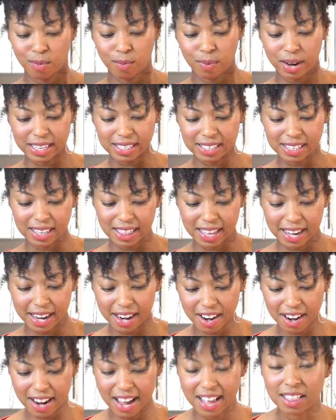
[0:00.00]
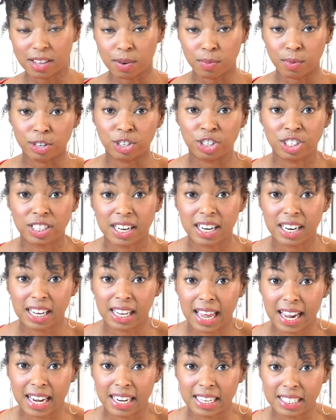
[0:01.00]
whisk there, and then we're just gonna
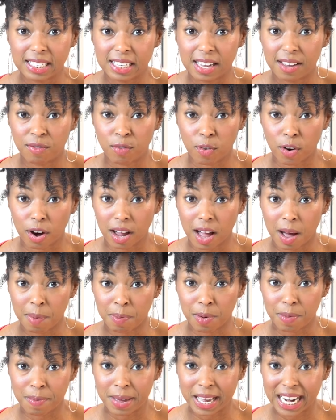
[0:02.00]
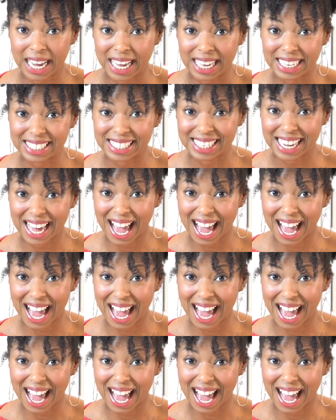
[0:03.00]
let it sit for a couple minutes.